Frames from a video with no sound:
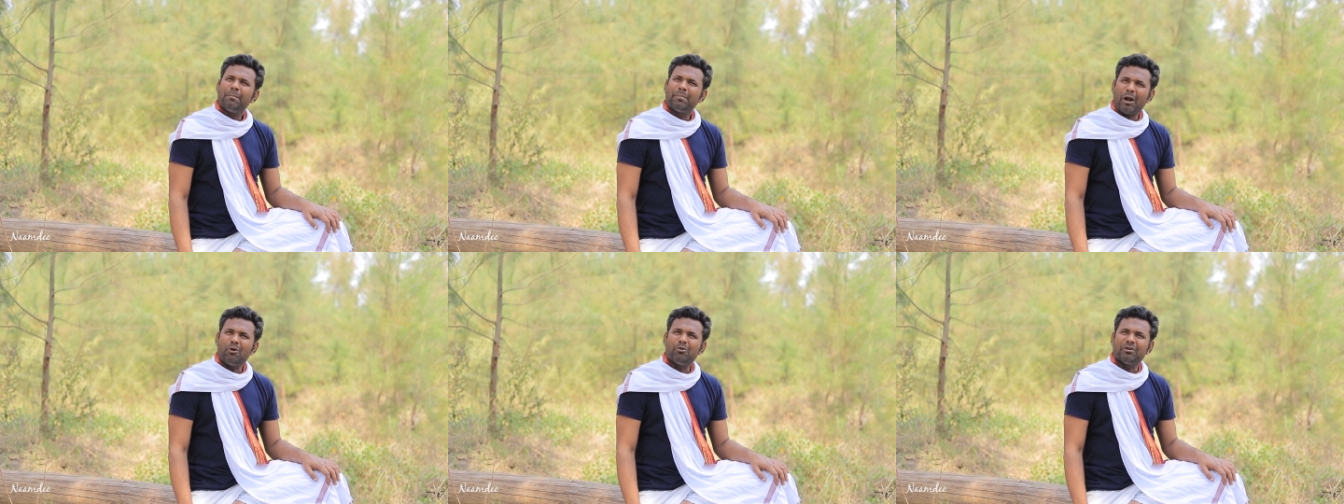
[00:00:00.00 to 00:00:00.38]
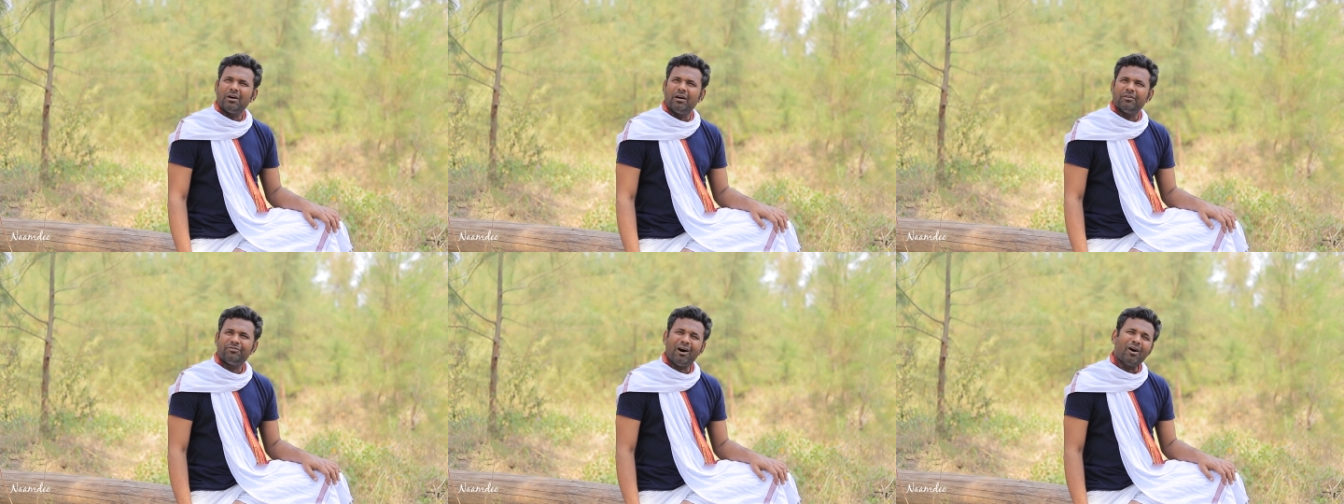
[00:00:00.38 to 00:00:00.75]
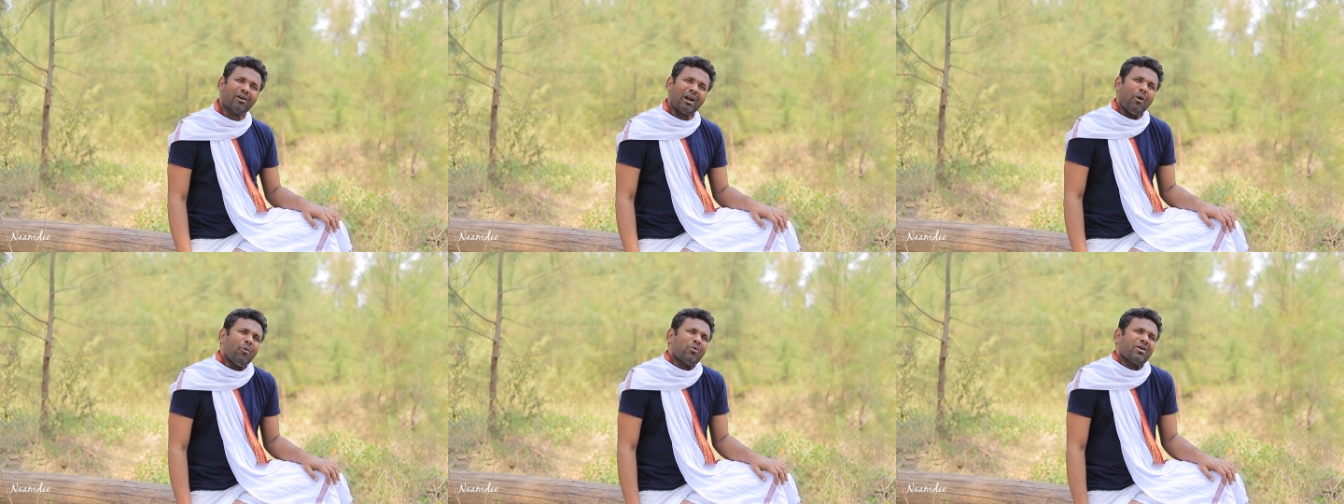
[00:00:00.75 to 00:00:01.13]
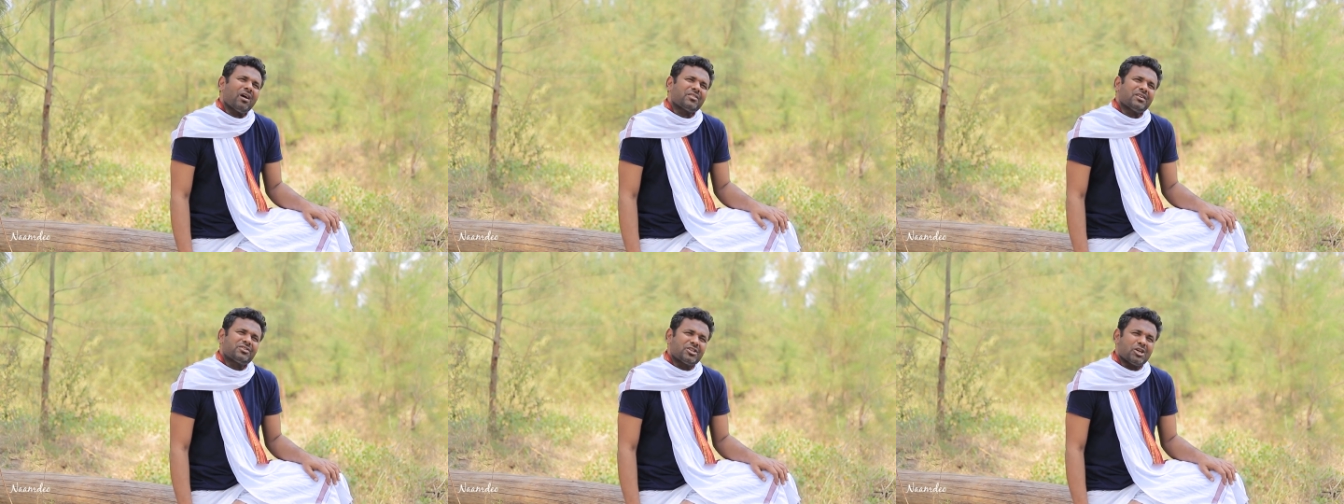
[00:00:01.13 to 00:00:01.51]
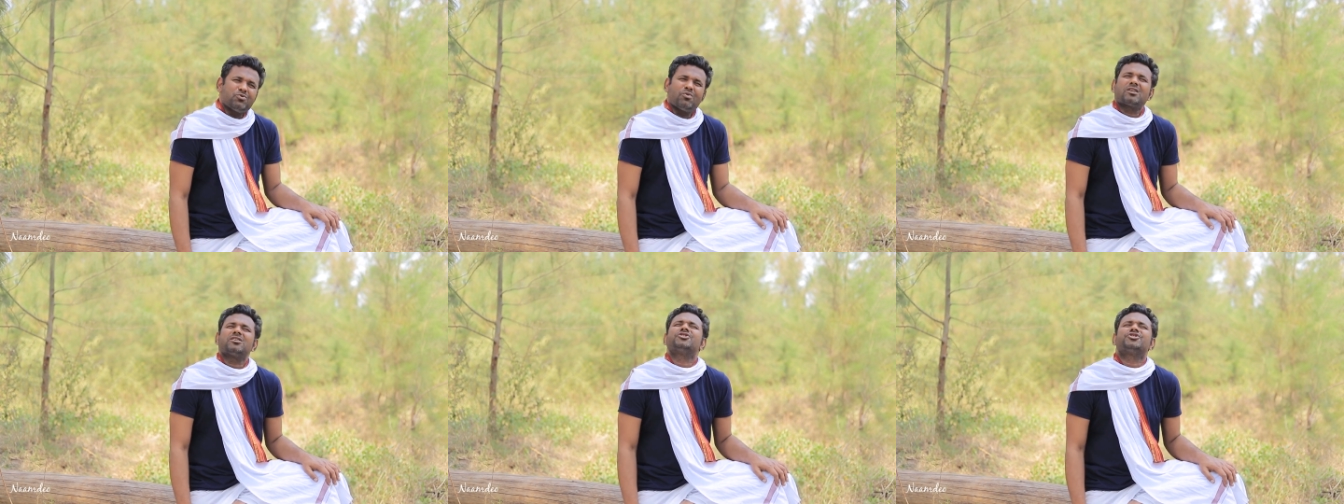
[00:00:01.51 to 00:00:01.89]
proud of, or I would rather say
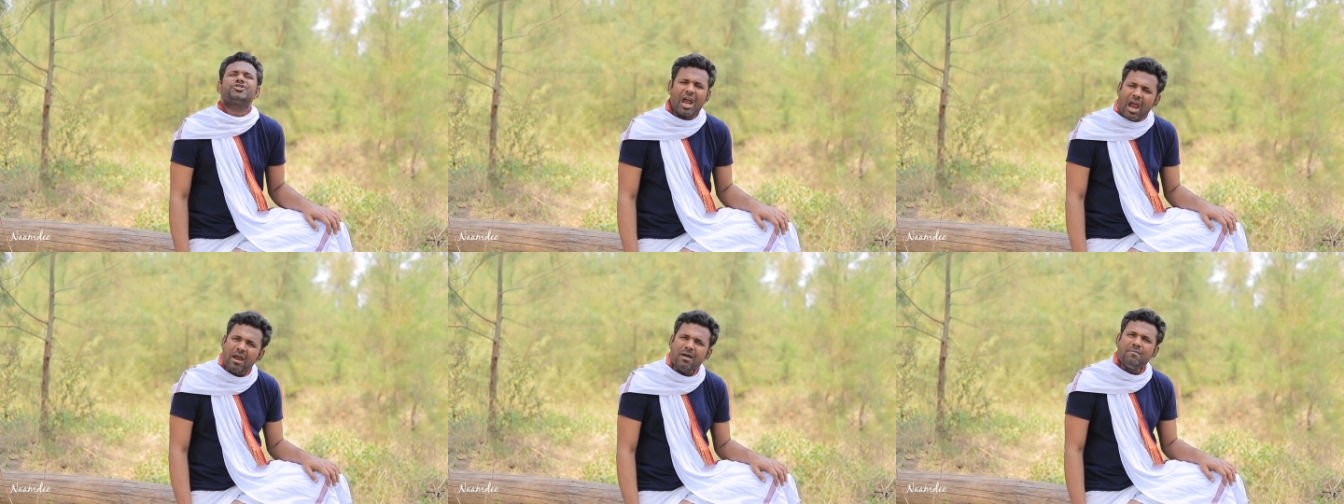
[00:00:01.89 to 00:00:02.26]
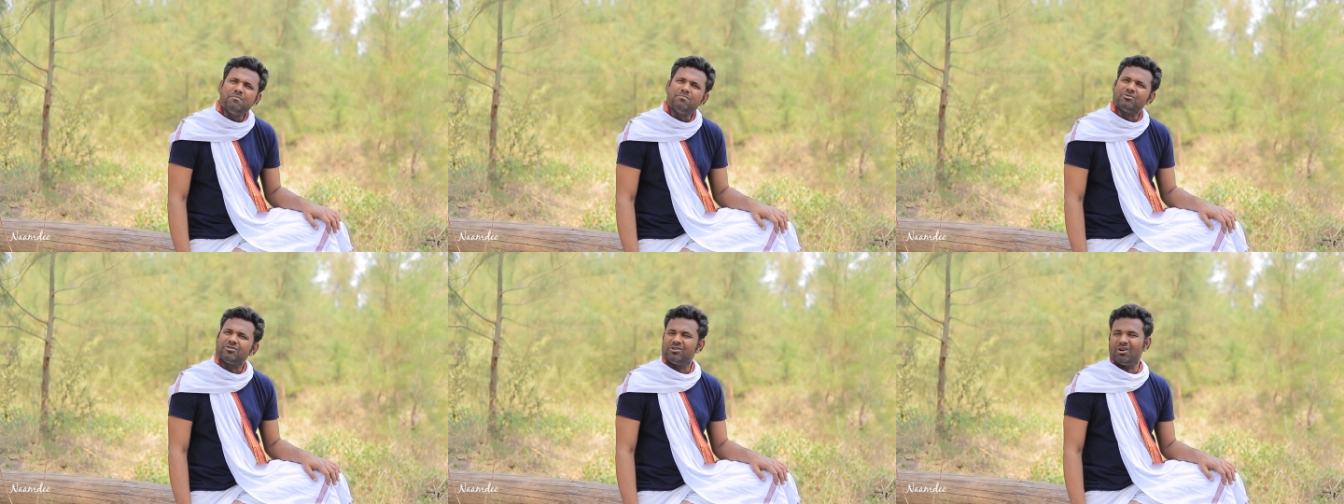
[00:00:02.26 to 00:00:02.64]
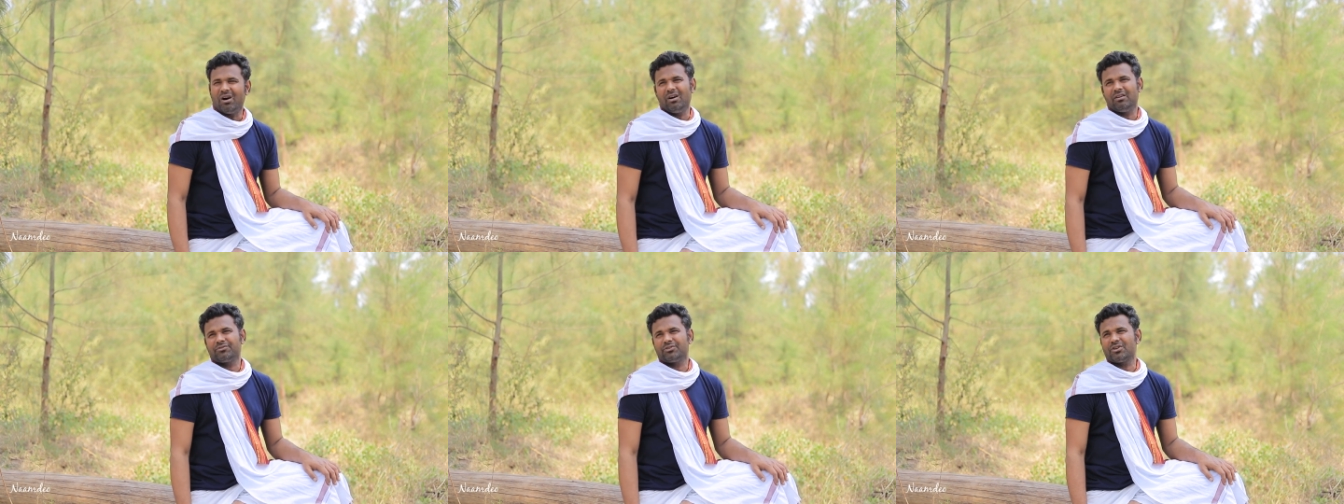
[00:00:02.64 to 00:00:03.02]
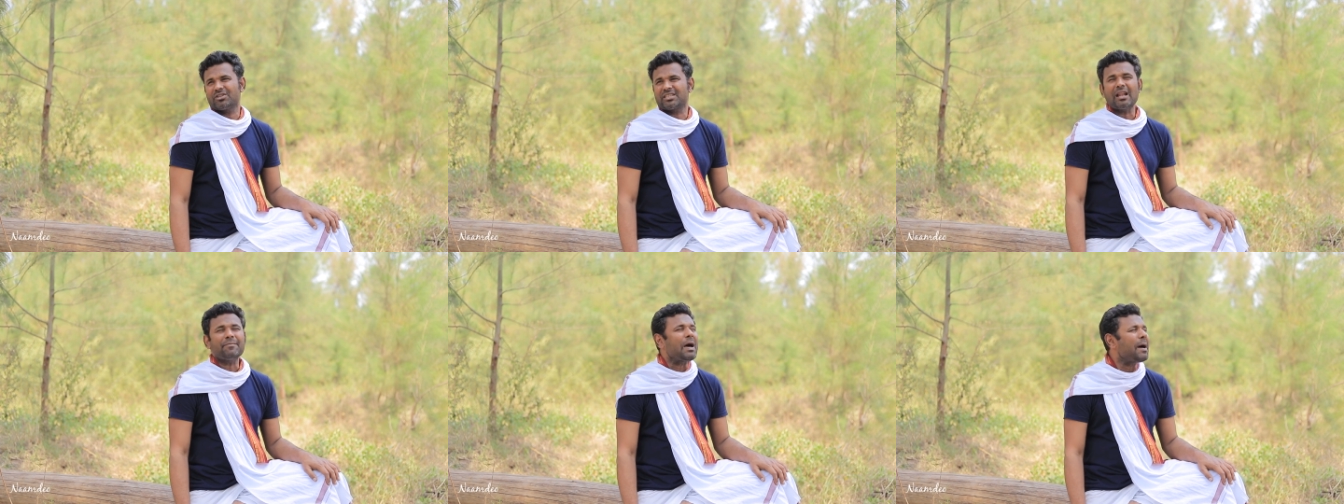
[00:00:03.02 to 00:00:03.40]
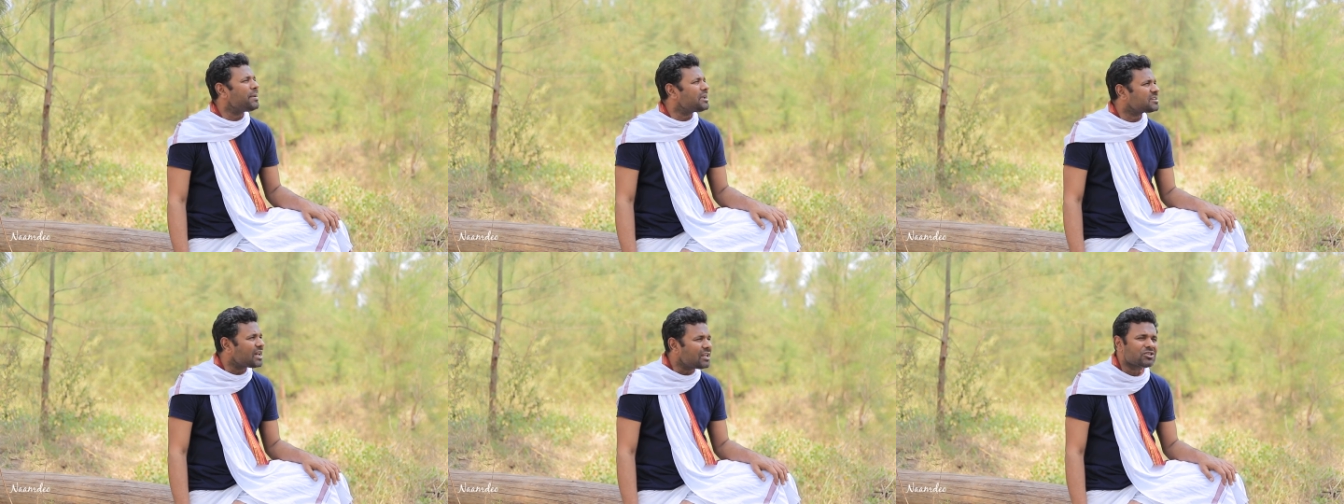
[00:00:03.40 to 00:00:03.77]
you are ashamed of yourself
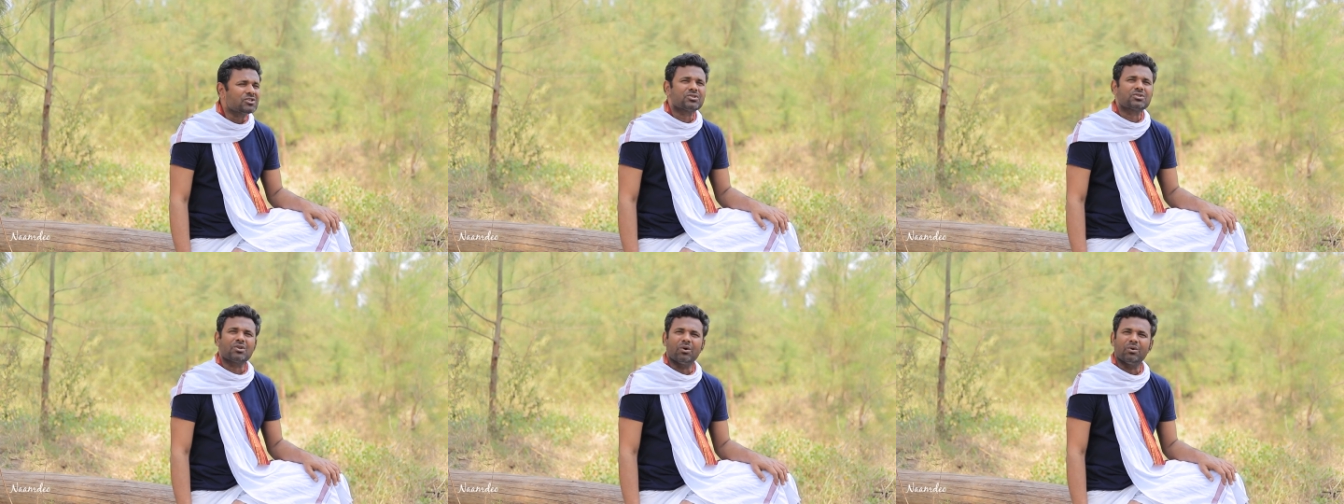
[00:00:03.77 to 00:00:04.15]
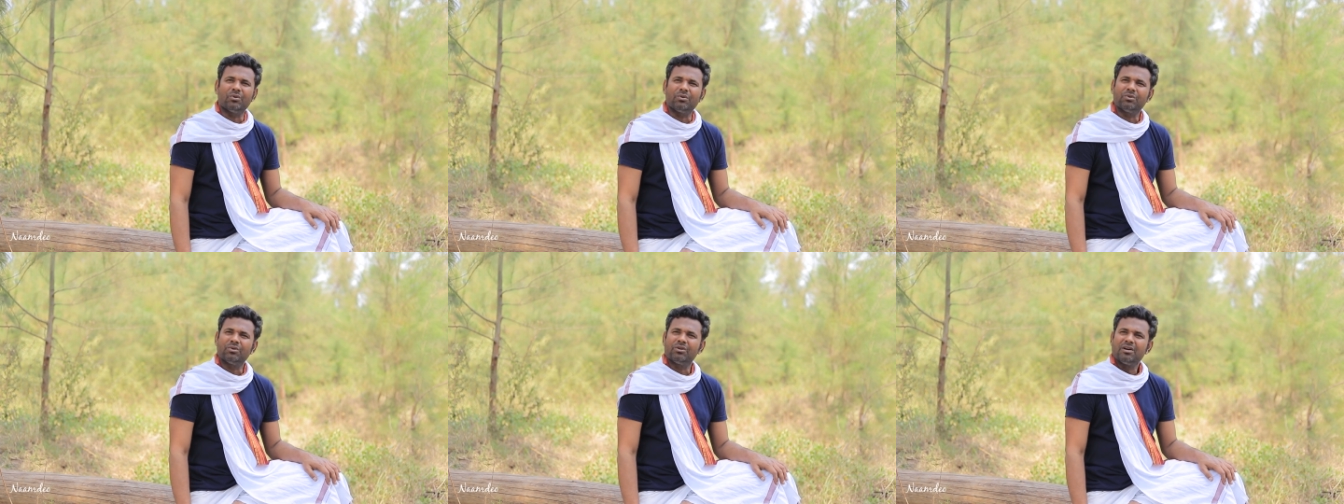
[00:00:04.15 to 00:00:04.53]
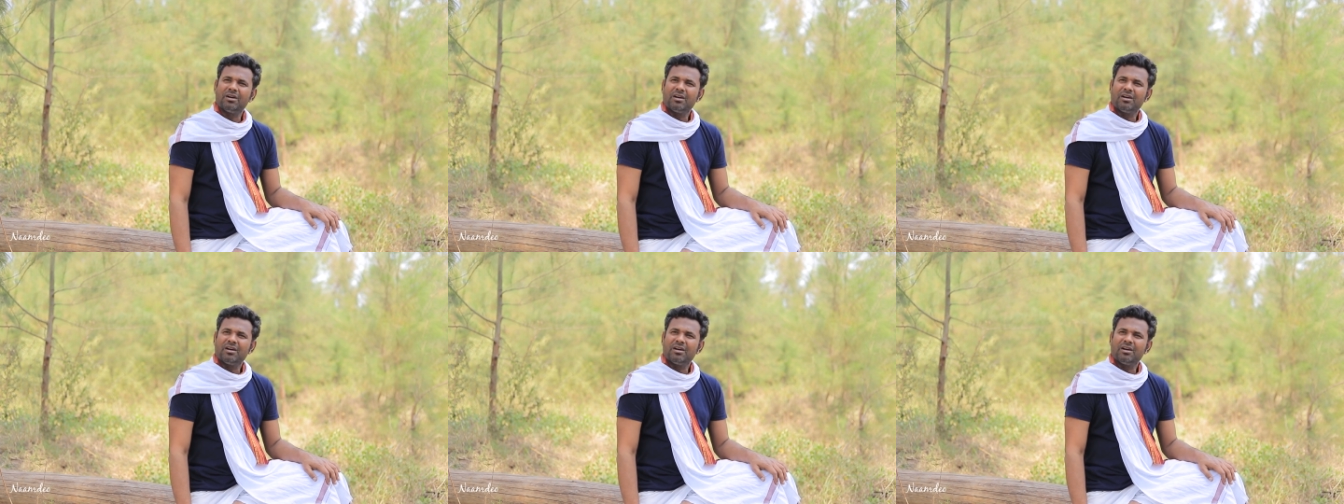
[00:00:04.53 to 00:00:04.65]
having done so,